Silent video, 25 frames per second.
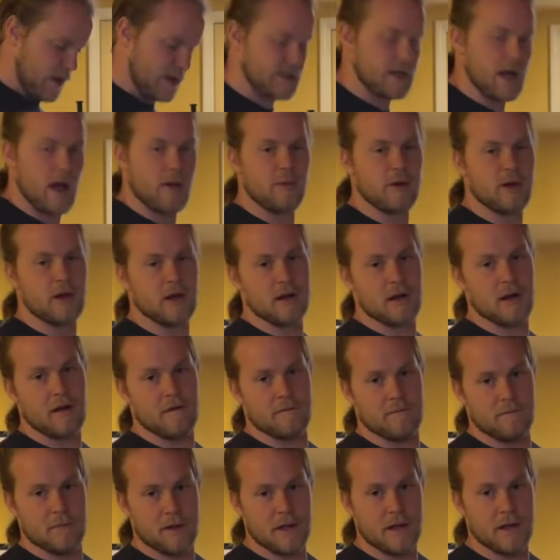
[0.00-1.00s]
the time you get
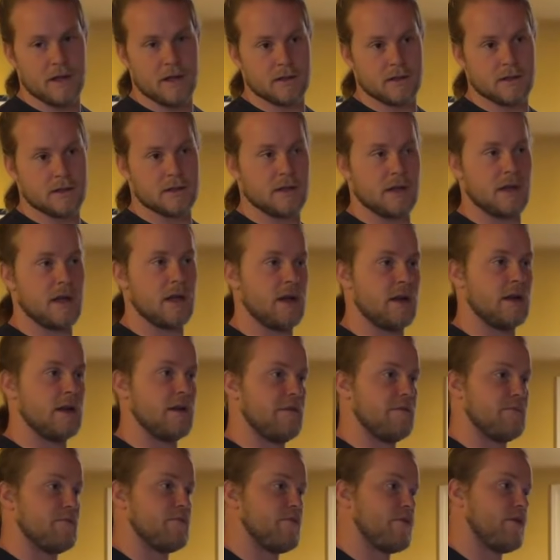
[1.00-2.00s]
enough beans to get
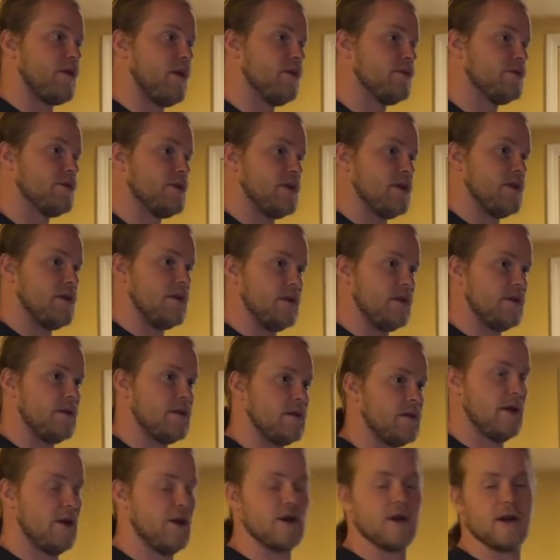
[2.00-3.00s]
enough protein,
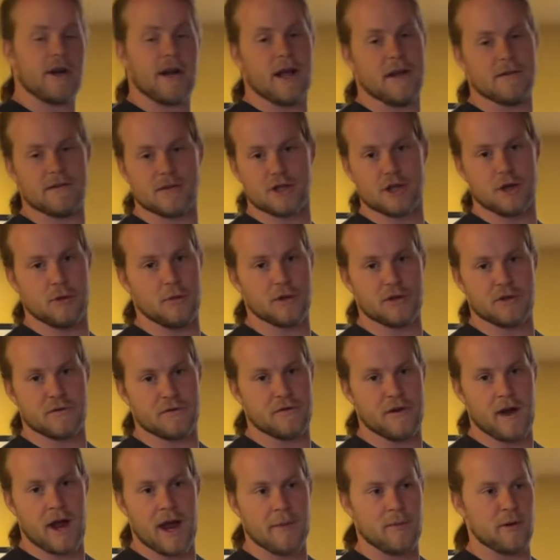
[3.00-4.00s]
you're gonna have so much
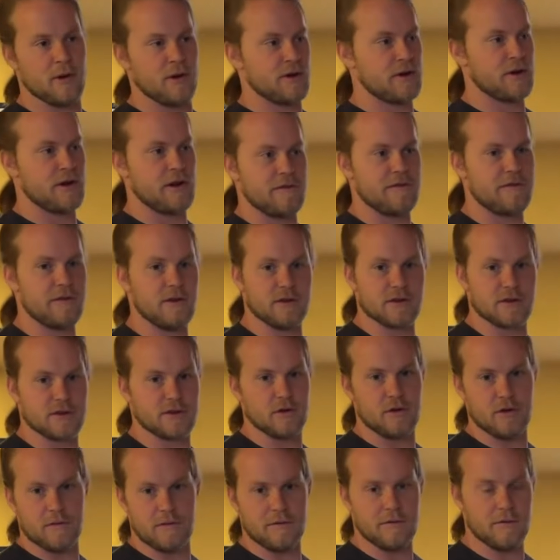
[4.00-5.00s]
fiber, you're gonna feel
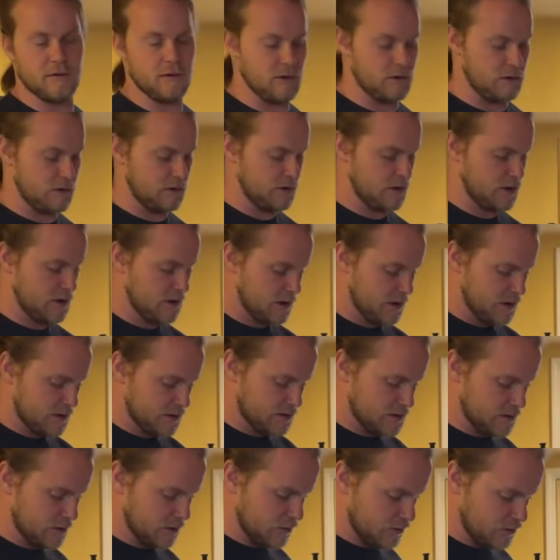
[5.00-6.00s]
so full.
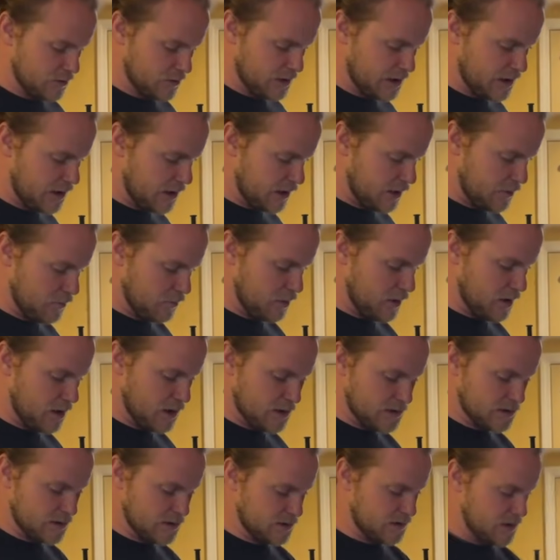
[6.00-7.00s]
So eating
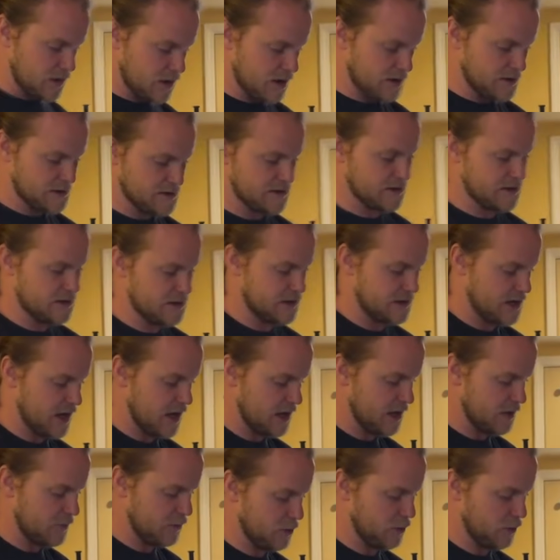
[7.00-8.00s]
beans is not a
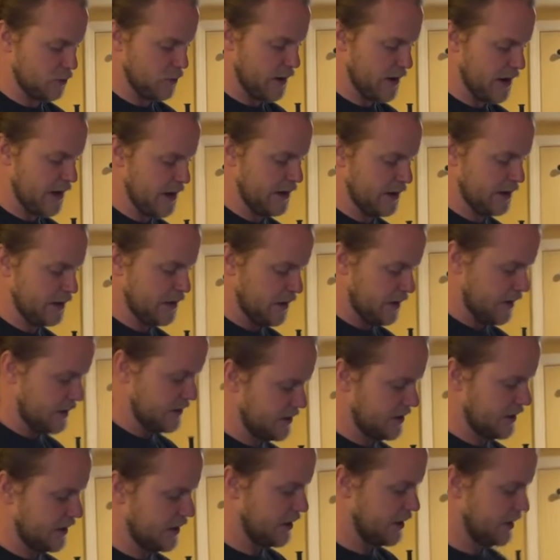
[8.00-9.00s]
sustainable way
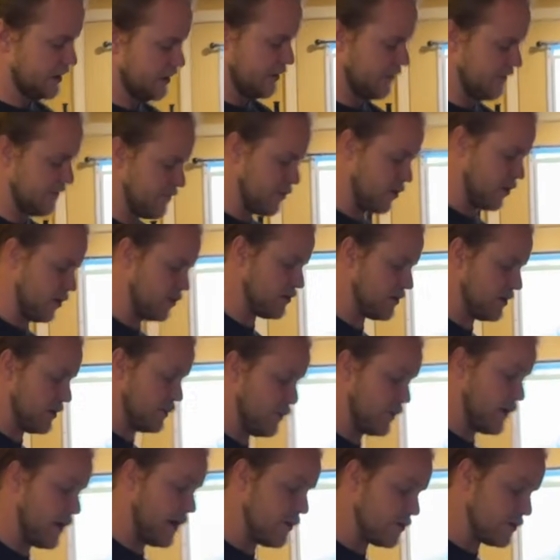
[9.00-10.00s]
to get enough protein.
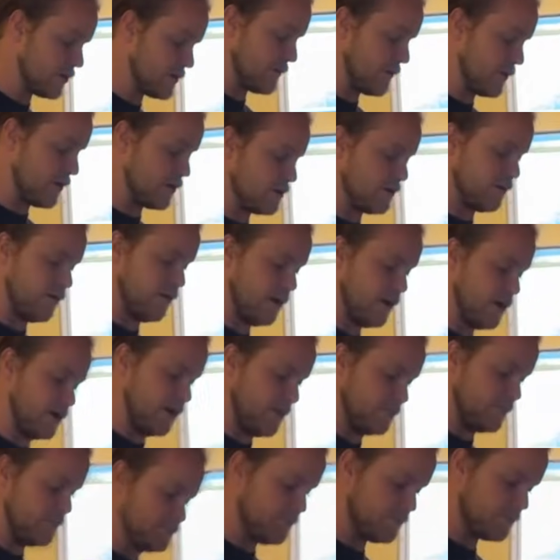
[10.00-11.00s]
When I was first
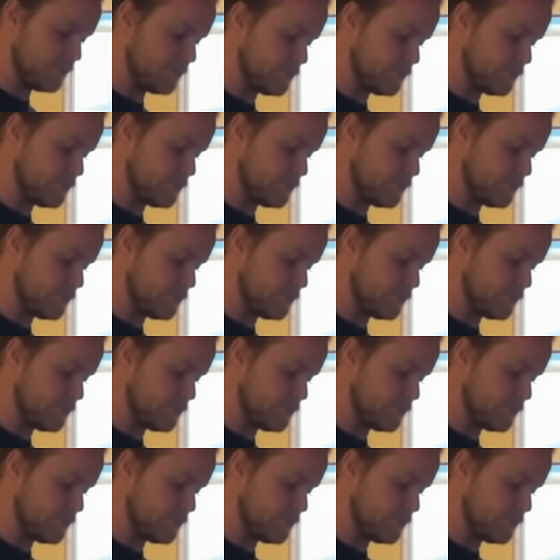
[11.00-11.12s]
vegan,